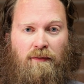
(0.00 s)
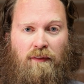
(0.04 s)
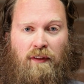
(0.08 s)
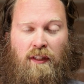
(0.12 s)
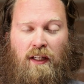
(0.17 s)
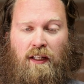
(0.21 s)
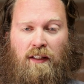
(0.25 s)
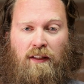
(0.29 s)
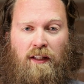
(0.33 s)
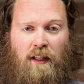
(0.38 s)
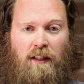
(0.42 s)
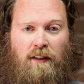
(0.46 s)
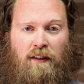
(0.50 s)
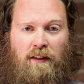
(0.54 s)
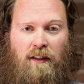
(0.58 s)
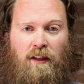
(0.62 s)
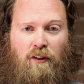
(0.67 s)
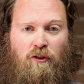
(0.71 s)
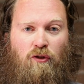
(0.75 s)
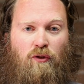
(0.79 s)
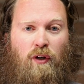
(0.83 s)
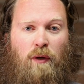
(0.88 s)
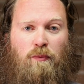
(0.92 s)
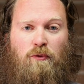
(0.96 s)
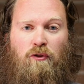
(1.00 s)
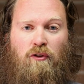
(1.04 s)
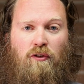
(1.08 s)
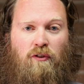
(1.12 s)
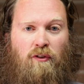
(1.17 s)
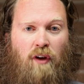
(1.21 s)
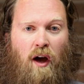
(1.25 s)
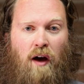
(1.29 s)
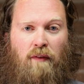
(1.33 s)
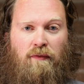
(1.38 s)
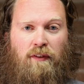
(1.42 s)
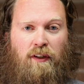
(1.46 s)
thing that the
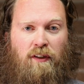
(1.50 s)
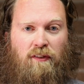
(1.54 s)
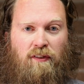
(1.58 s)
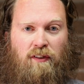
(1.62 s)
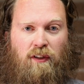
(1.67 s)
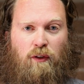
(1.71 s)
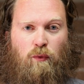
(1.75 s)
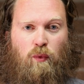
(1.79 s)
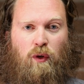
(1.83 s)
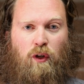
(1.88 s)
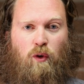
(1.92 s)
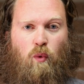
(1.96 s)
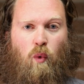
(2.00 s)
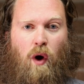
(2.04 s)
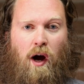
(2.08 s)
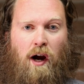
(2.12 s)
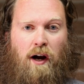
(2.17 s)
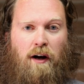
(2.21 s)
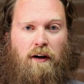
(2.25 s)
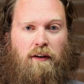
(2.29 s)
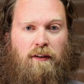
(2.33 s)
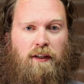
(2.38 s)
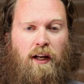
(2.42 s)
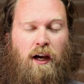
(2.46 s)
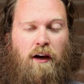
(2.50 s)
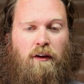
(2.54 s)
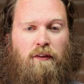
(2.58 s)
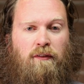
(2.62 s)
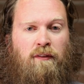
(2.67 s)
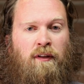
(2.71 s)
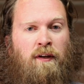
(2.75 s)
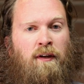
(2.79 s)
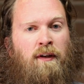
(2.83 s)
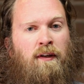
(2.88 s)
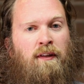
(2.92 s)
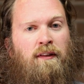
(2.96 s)
scriptures obviously require.
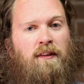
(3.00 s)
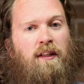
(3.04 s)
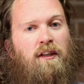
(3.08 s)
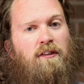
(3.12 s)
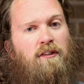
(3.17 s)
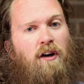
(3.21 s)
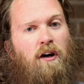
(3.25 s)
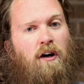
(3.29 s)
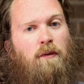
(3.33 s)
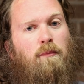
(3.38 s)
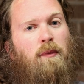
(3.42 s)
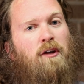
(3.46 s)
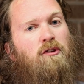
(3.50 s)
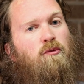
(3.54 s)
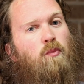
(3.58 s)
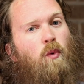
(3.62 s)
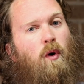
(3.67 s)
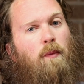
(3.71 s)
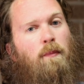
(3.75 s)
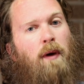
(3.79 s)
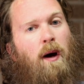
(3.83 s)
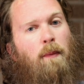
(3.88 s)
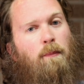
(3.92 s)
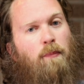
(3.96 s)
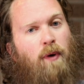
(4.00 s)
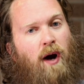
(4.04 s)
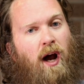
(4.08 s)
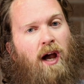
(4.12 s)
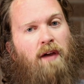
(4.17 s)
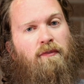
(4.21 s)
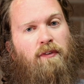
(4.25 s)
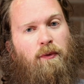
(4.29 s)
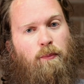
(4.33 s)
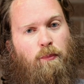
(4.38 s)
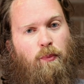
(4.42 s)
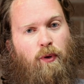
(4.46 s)
Now, they talk much more about
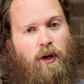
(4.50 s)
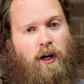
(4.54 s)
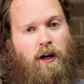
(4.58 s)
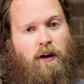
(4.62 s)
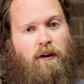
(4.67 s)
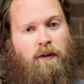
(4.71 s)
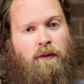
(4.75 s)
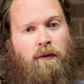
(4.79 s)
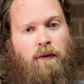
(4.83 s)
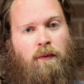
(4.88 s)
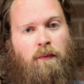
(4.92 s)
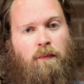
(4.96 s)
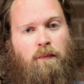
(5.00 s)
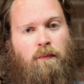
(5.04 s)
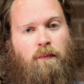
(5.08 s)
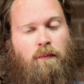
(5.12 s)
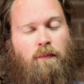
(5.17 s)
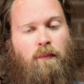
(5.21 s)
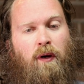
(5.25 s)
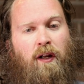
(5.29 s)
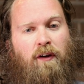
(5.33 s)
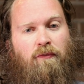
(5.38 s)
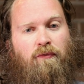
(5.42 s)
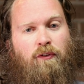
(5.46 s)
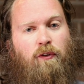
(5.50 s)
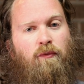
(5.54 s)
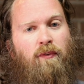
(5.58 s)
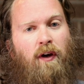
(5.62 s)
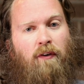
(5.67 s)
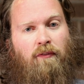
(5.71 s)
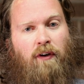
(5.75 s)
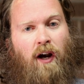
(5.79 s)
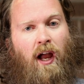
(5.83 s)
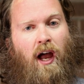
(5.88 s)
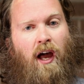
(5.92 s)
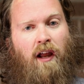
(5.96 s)
private prayer, but if you've
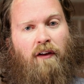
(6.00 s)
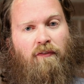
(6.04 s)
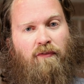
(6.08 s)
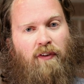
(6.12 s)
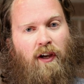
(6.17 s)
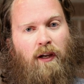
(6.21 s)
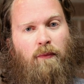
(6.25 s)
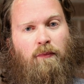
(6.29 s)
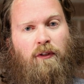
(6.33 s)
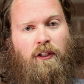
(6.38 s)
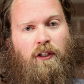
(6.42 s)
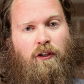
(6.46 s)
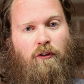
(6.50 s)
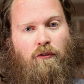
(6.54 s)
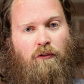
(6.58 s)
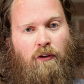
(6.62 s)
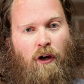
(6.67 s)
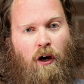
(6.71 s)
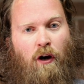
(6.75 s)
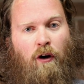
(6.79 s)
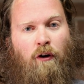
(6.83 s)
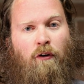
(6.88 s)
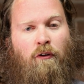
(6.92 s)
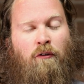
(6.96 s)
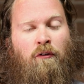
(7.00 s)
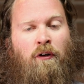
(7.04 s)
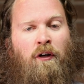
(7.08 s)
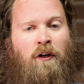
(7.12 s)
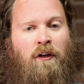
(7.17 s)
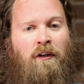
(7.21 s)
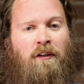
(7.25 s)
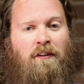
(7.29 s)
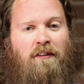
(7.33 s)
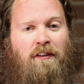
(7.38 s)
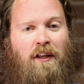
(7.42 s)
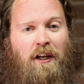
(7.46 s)
ever had a family, you know
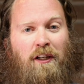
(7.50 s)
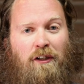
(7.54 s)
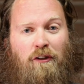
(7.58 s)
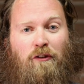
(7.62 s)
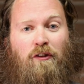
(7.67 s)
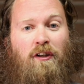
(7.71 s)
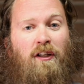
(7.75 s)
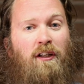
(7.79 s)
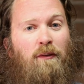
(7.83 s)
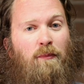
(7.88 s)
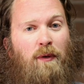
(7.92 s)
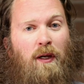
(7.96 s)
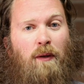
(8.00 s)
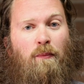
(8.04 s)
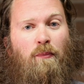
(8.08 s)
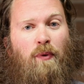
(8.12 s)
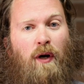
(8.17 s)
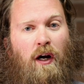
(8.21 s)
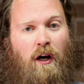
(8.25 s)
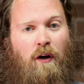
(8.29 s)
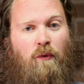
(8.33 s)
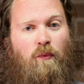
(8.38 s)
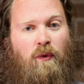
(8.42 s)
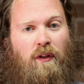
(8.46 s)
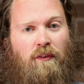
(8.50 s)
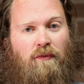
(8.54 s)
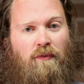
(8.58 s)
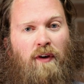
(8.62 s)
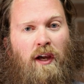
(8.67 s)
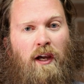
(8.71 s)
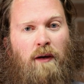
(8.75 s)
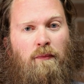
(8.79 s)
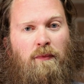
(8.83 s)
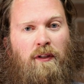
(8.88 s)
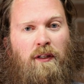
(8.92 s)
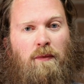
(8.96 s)
that you need to be in prayer with
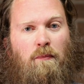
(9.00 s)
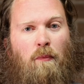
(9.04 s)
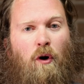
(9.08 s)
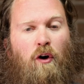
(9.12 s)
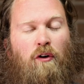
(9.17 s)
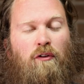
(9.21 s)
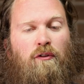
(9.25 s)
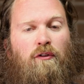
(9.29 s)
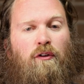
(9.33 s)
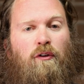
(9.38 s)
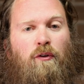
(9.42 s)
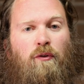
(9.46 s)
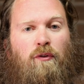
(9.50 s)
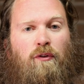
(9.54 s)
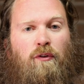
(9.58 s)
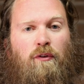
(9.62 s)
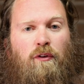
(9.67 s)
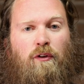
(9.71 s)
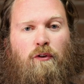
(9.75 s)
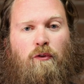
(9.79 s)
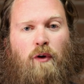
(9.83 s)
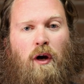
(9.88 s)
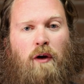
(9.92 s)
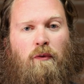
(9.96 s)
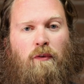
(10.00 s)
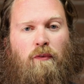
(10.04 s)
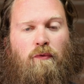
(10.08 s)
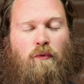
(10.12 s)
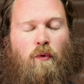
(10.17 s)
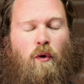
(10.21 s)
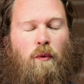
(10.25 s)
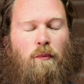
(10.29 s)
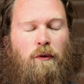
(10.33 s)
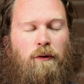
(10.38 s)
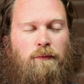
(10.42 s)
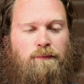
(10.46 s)
family. Martin Luther, the great
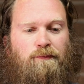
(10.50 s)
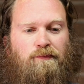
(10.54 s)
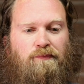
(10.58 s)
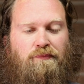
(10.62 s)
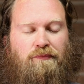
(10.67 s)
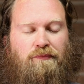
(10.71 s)
reformer,